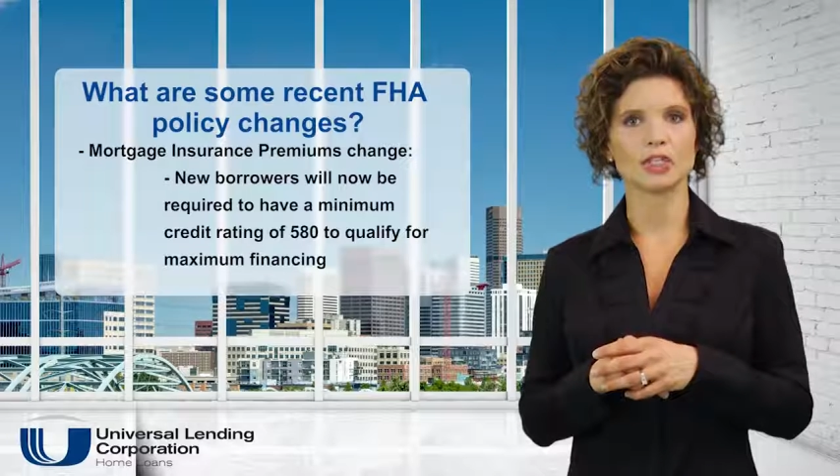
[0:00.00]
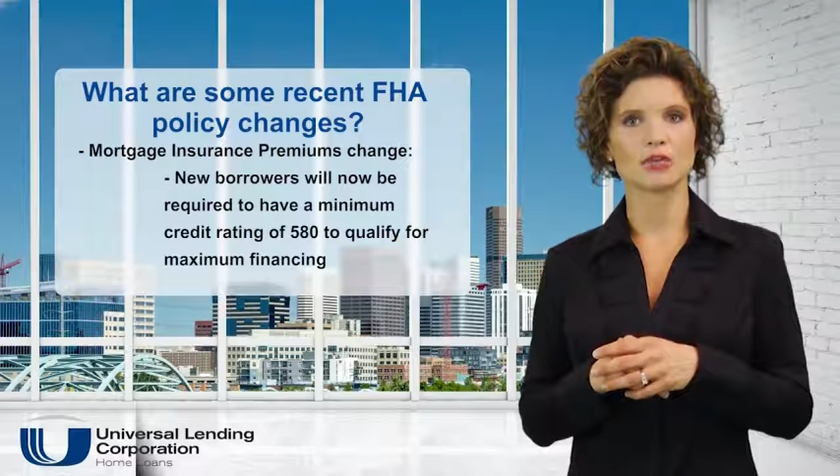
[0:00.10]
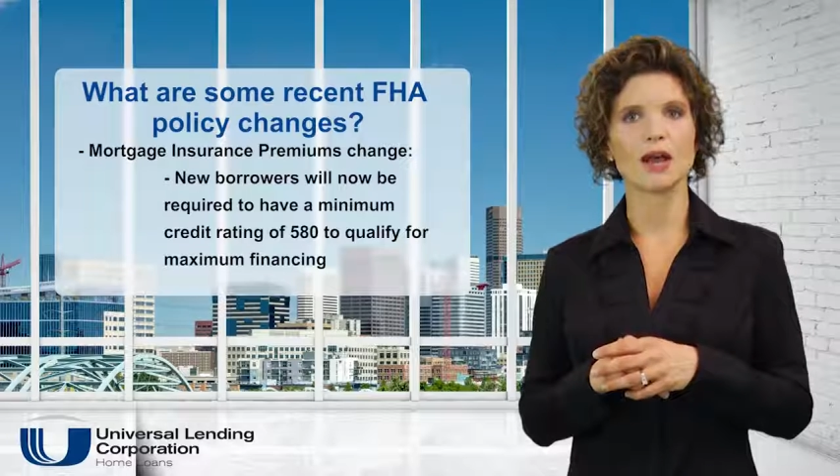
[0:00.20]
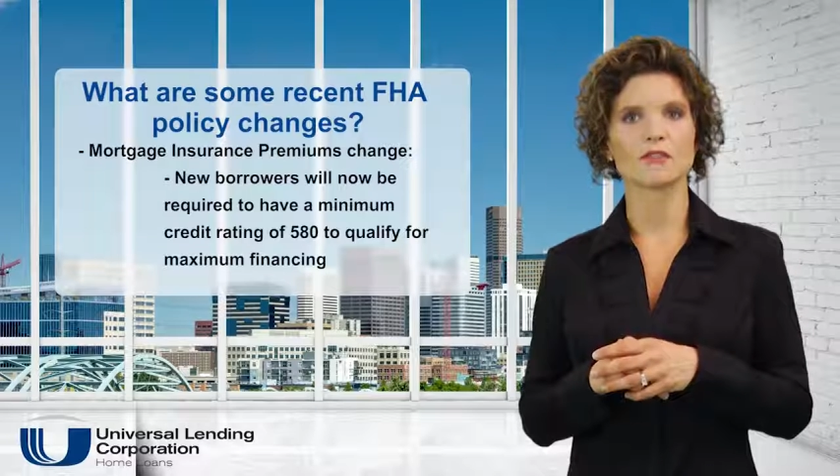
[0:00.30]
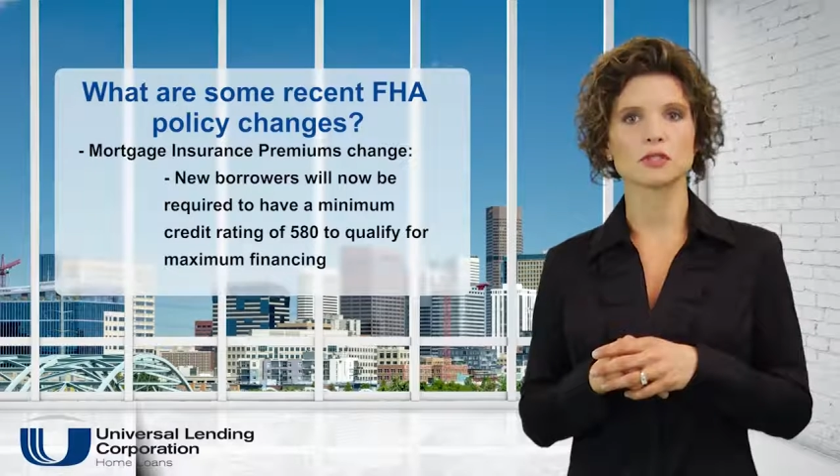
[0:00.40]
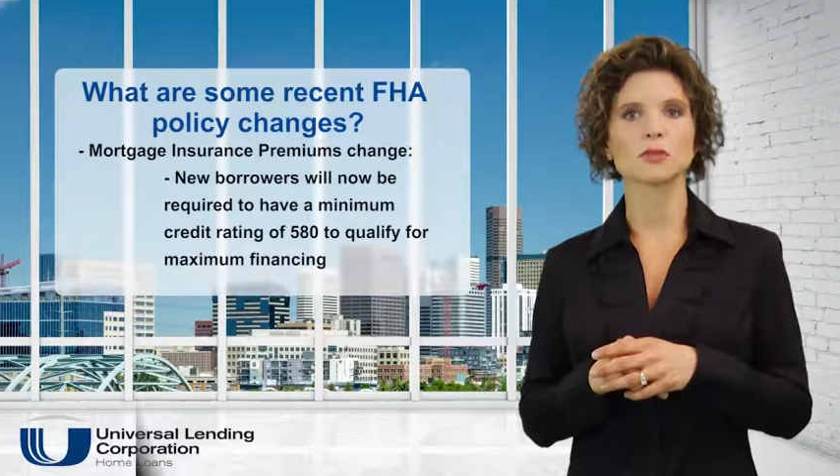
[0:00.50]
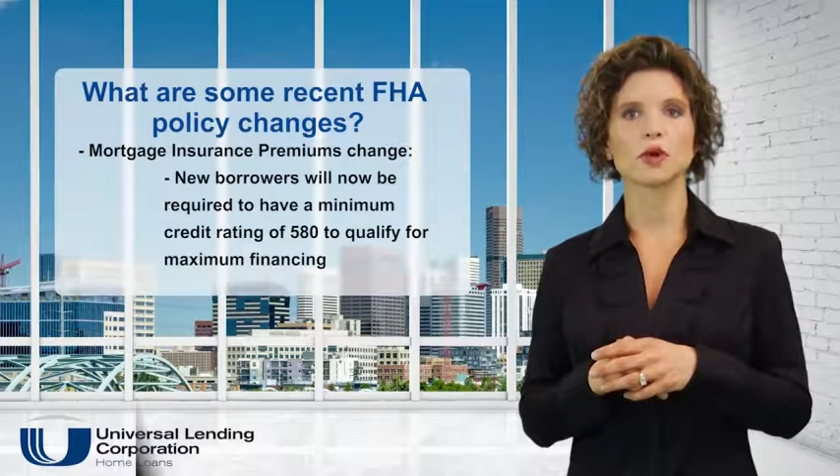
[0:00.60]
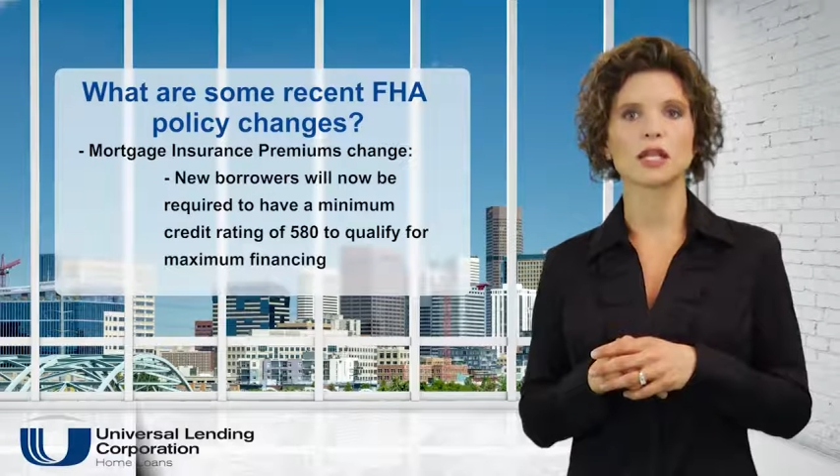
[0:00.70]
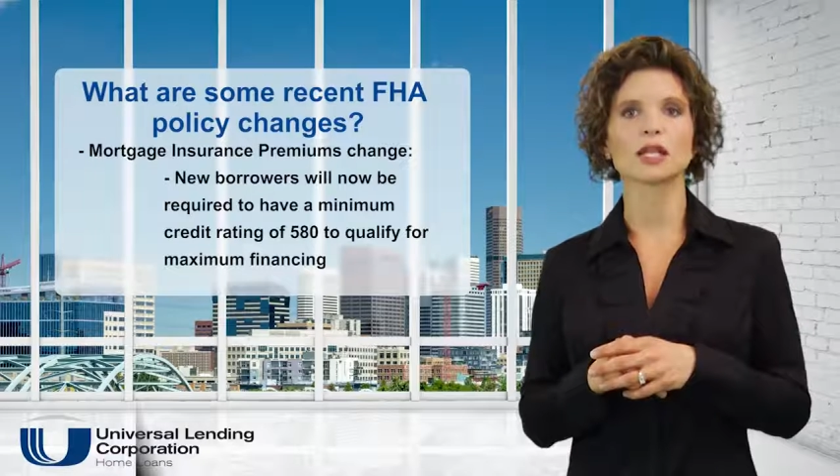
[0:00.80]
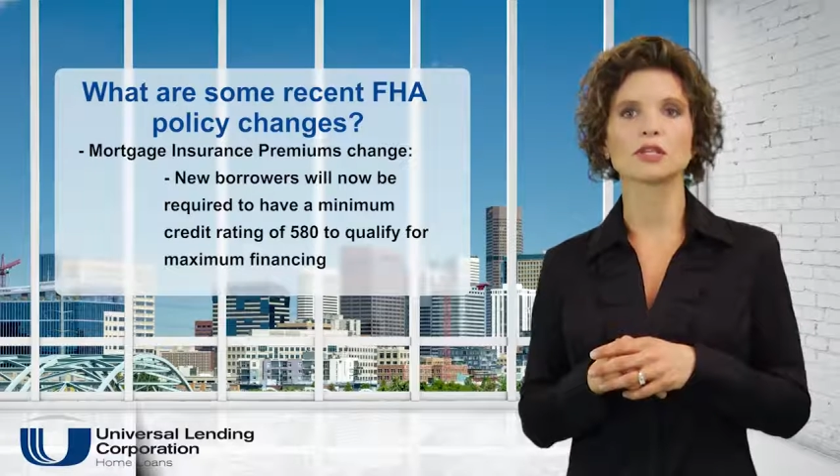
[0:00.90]
do have some
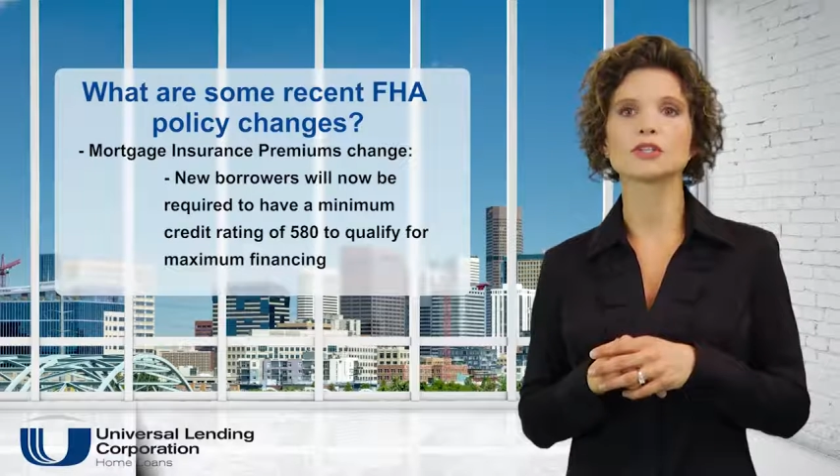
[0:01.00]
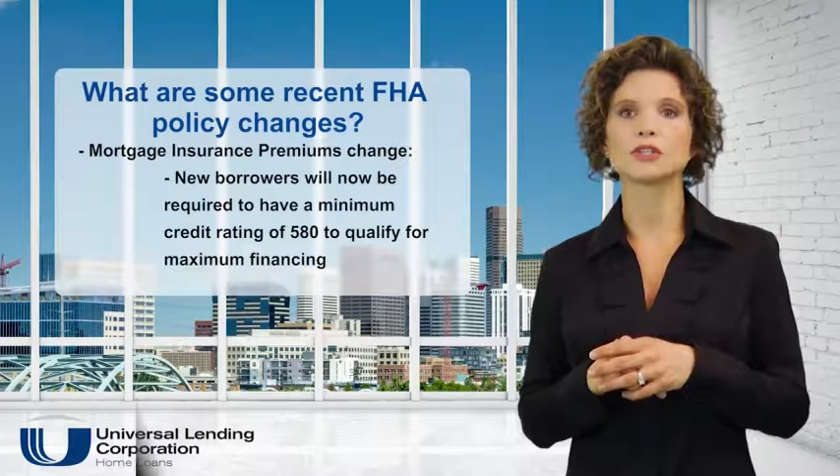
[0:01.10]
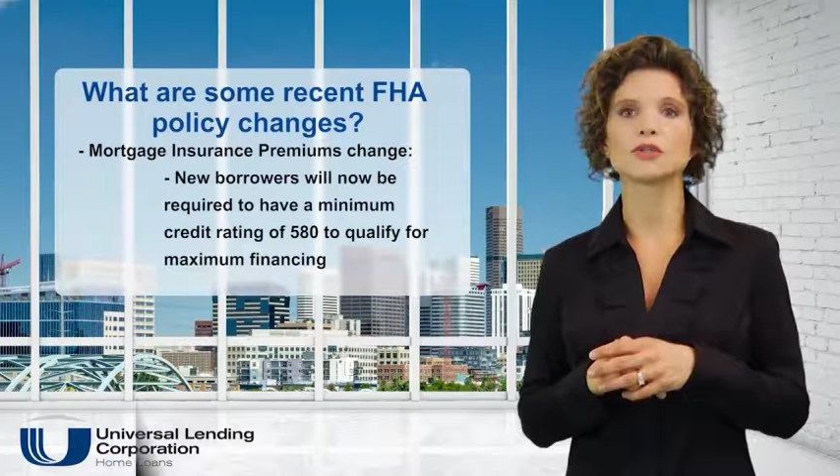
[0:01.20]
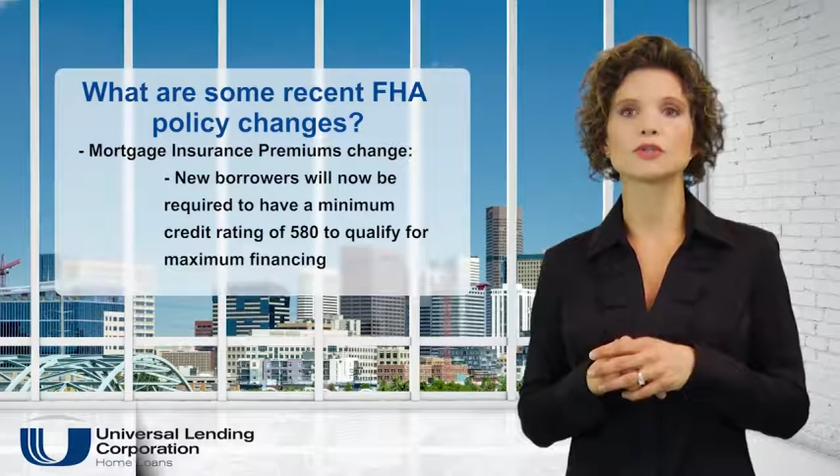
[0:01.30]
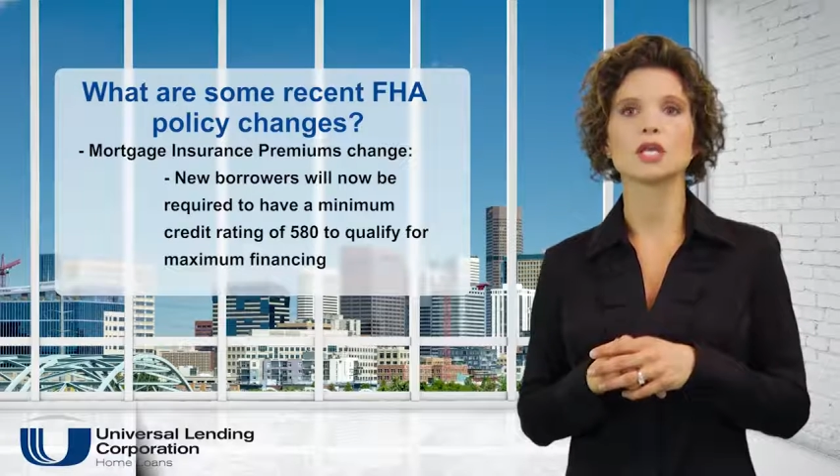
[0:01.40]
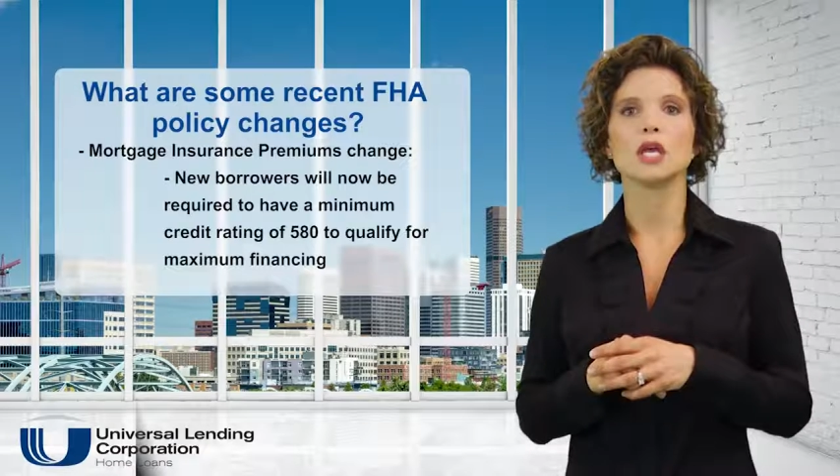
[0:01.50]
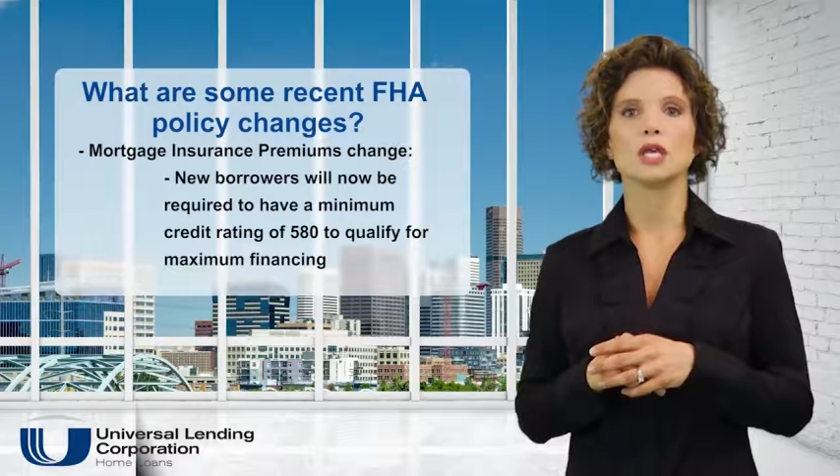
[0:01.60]
credit issues,